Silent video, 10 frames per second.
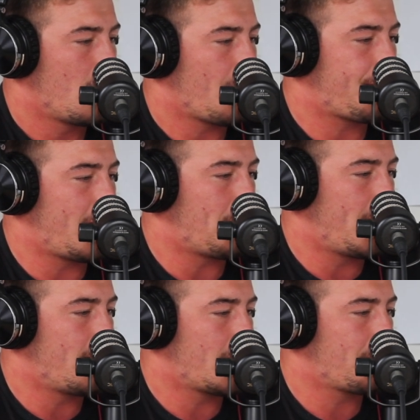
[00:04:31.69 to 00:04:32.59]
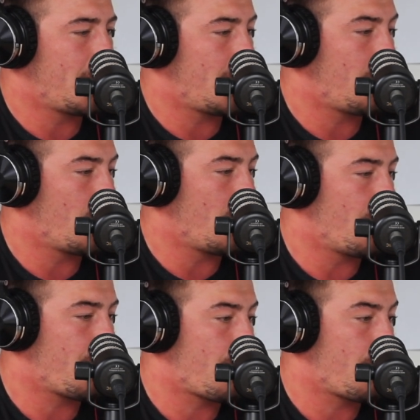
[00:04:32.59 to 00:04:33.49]
I started playing rugby when I
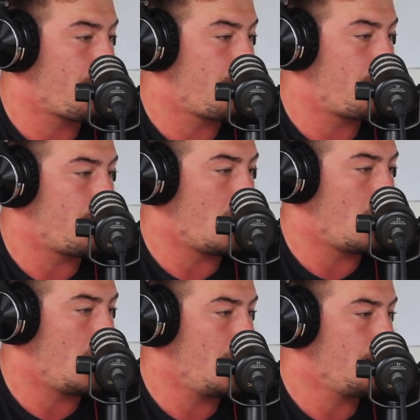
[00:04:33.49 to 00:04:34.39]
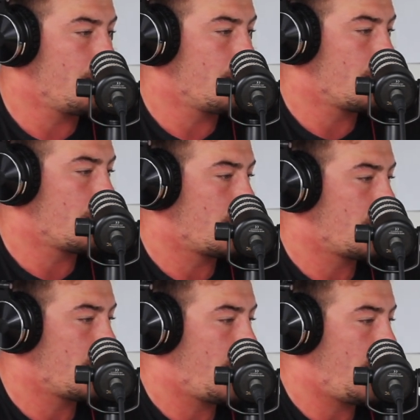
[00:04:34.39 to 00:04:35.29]
was 5.
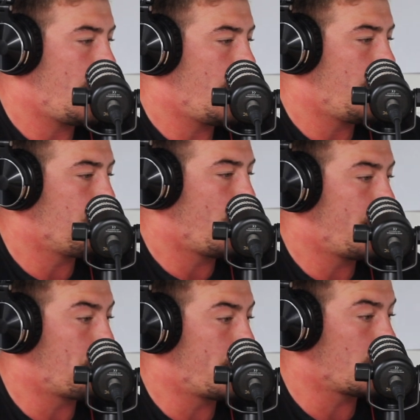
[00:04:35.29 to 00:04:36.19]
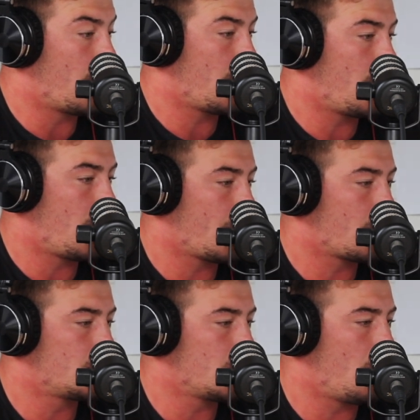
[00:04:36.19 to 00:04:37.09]
I got a good
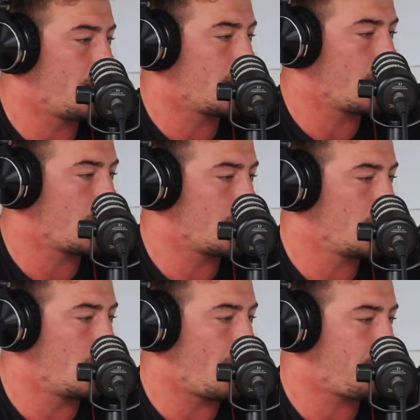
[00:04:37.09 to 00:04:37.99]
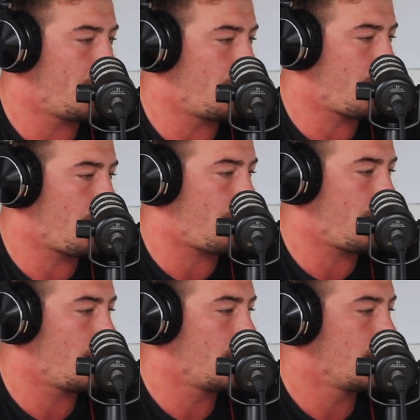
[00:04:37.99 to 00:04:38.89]
childhood. I got a nice brother and sister.
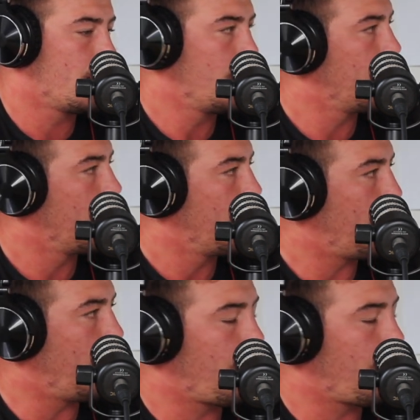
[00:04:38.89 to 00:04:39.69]
Parents still